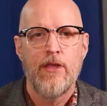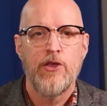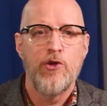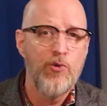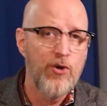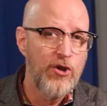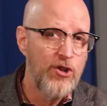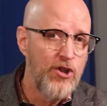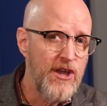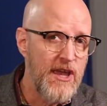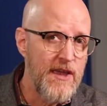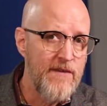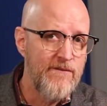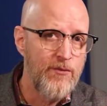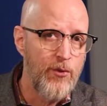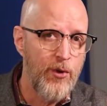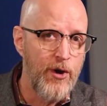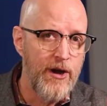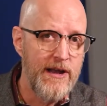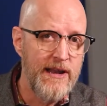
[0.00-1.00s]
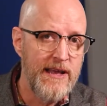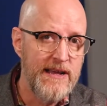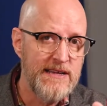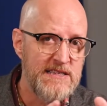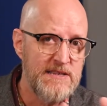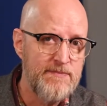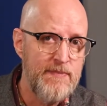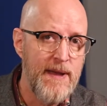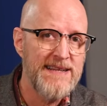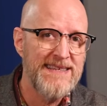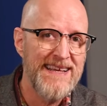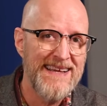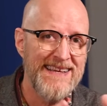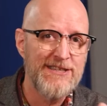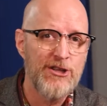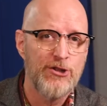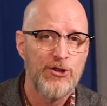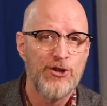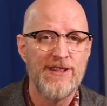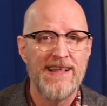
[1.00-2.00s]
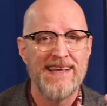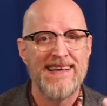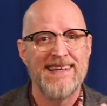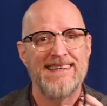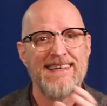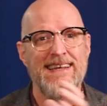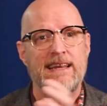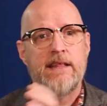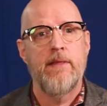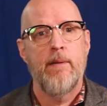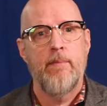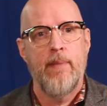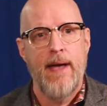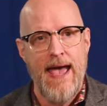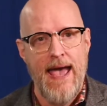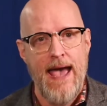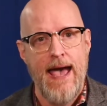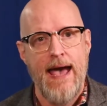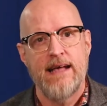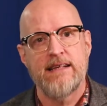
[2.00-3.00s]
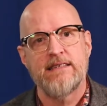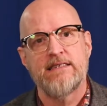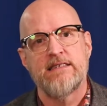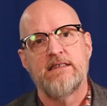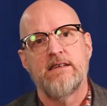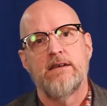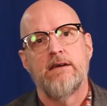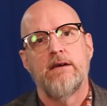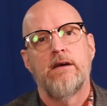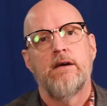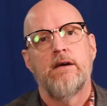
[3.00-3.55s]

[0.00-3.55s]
You were looking for it, expecting it to look like it did in the past.